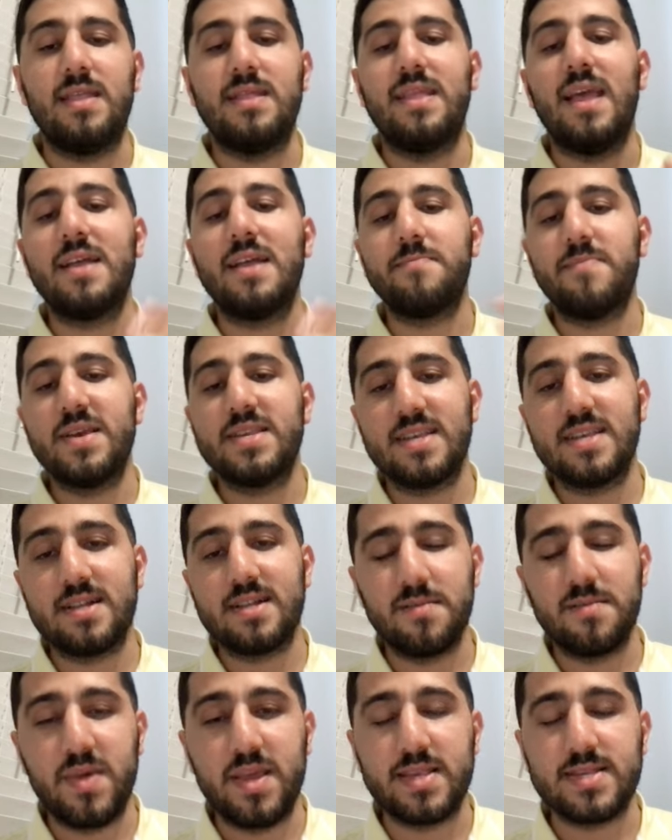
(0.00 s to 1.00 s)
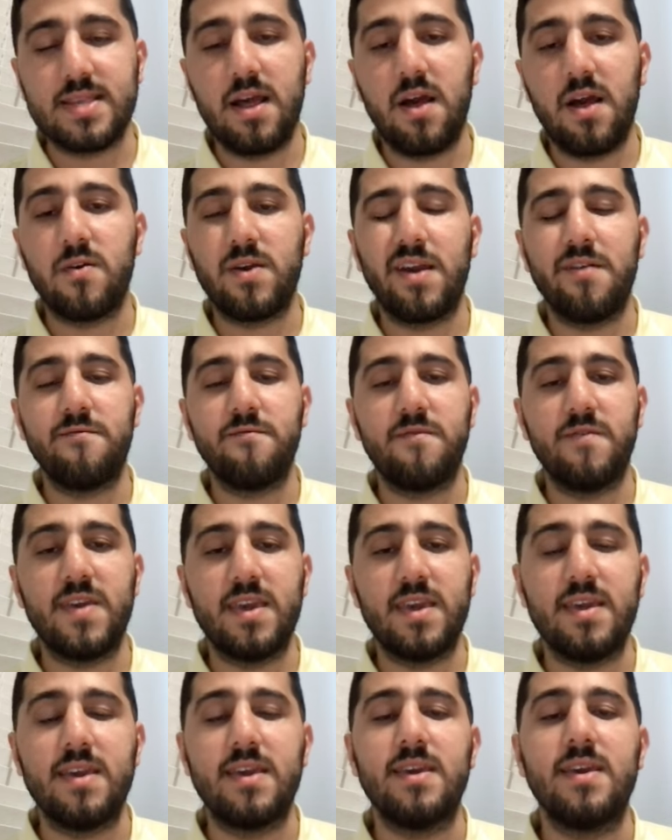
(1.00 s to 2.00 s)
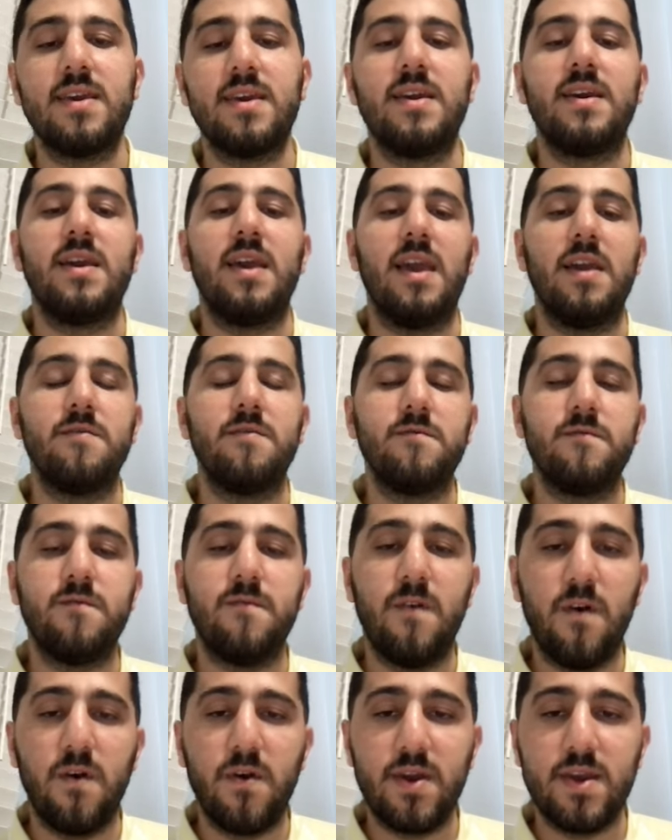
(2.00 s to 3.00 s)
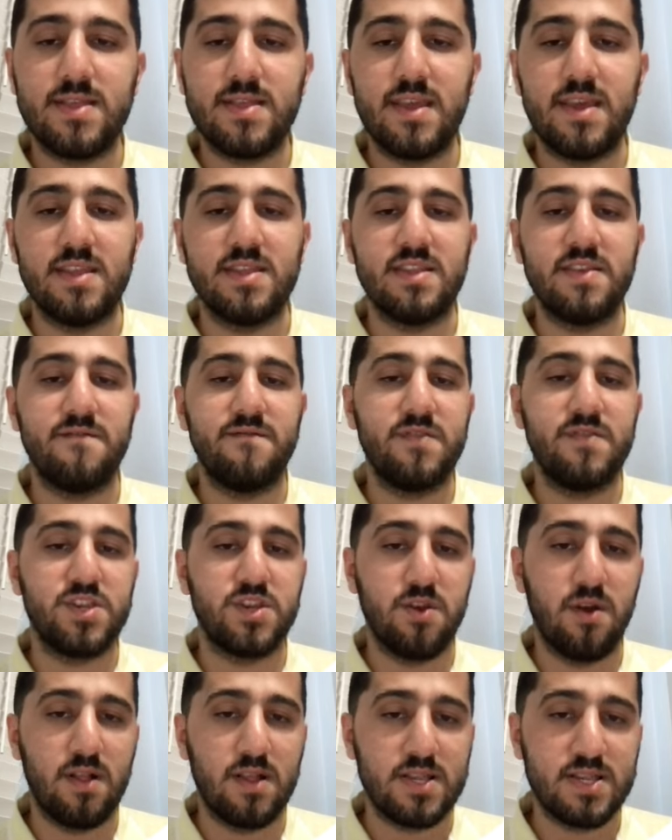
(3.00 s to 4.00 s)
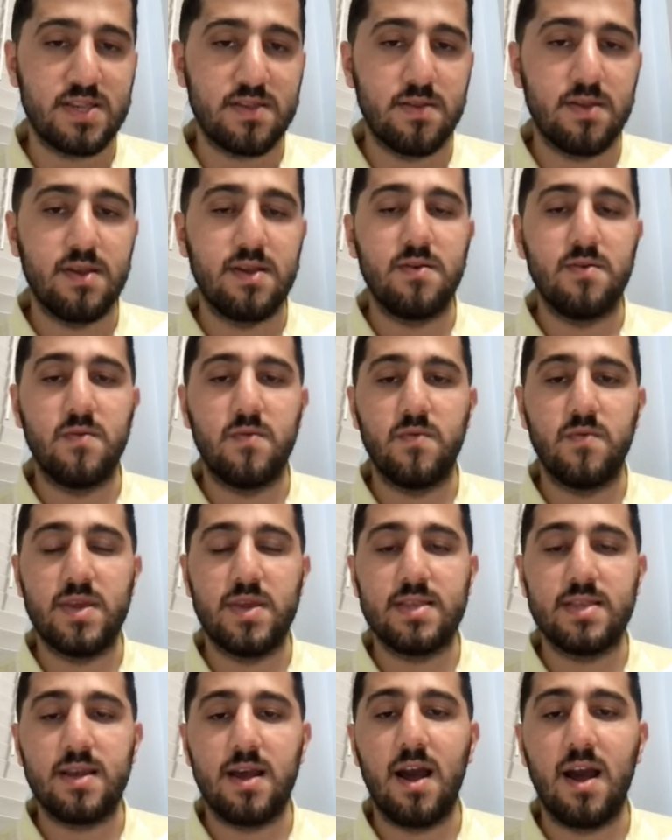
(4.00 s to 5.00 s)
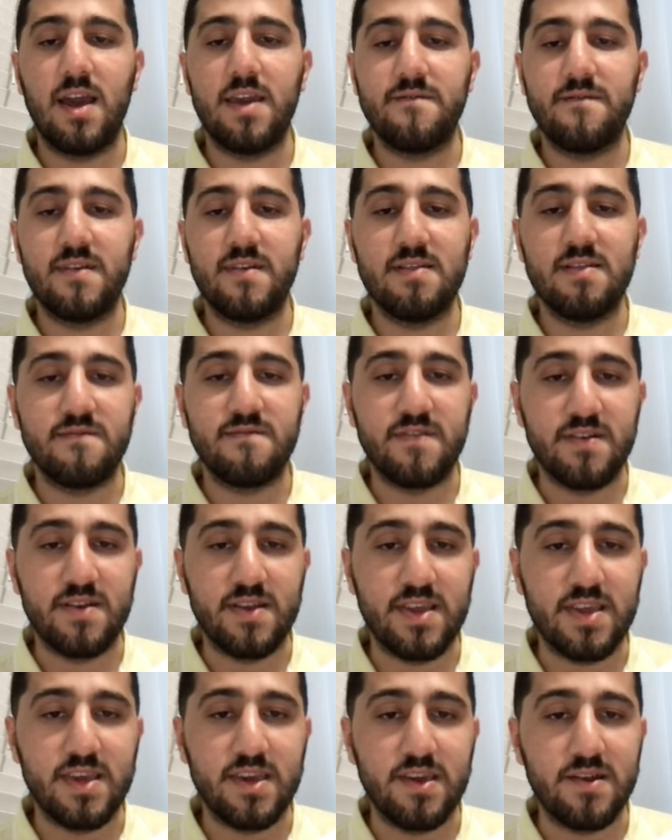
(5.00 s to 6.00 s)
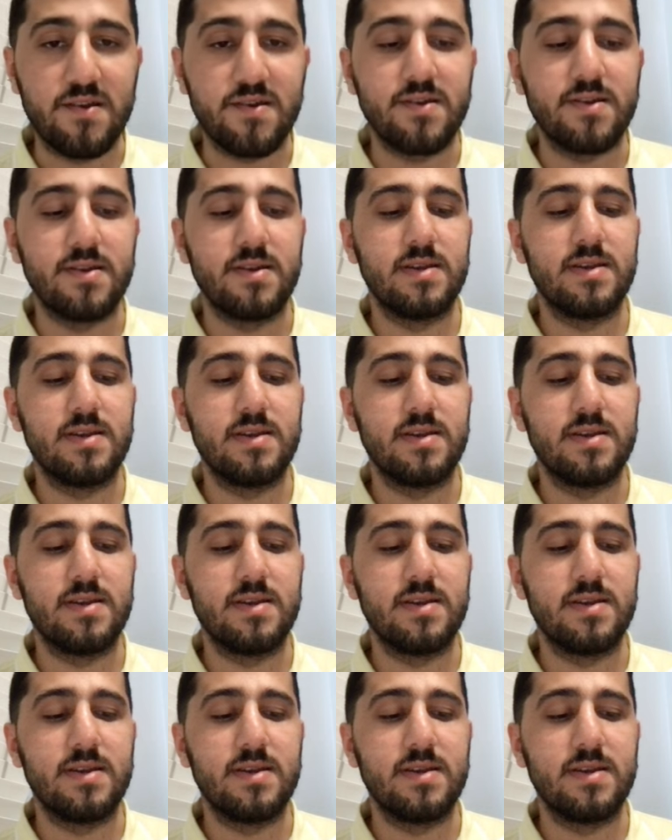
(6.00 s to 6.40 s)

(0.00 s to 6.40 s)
That basically means how can we avoid the individuals with high welfare here?